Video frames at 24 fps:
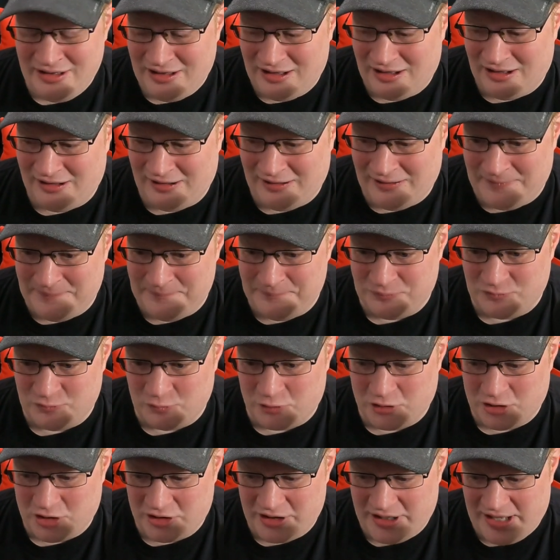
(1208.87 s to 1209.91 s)
um,
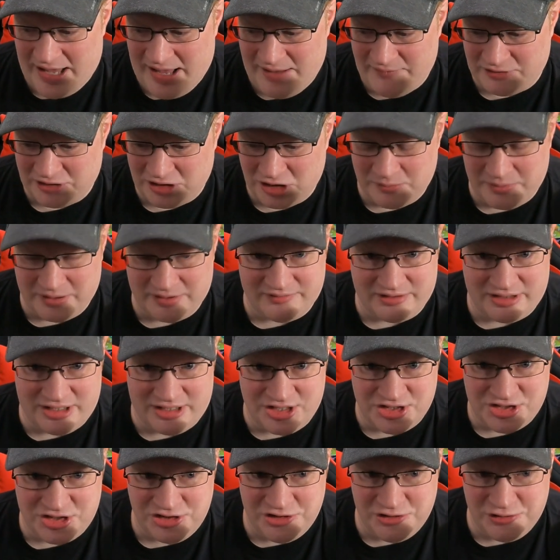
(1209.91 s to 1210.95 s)
we're going to have a little bit of an
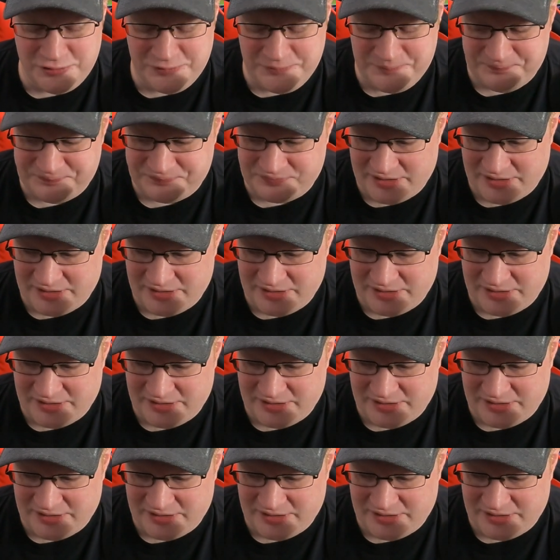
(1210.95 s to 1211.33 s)
issue.